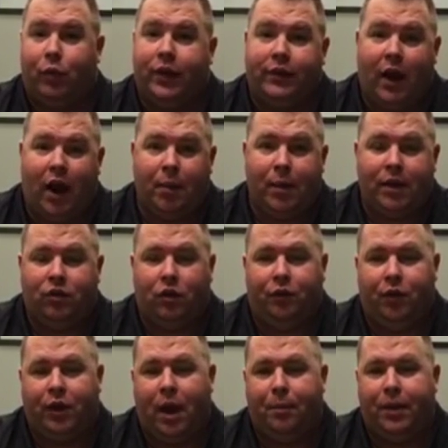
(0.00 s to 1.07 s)
We have
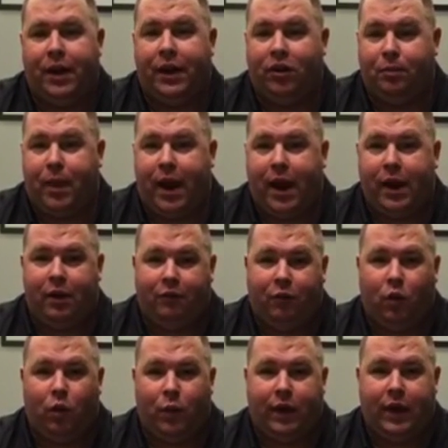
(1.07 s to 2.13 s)
retirement. So if your company is
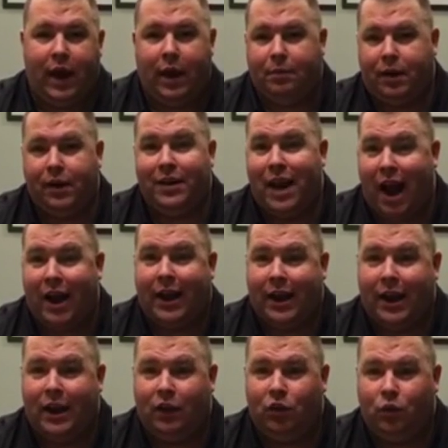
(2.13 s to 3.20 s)
paying a 401k but
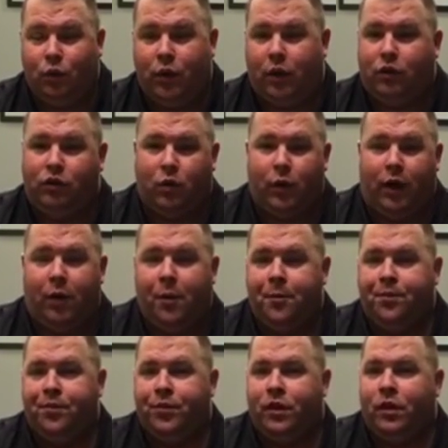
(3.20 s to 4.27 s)
not going to hit do well so
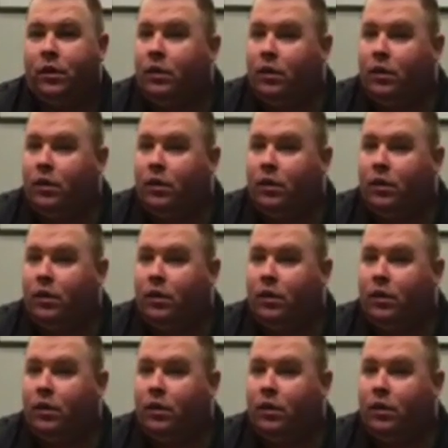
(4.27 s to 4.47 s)
well,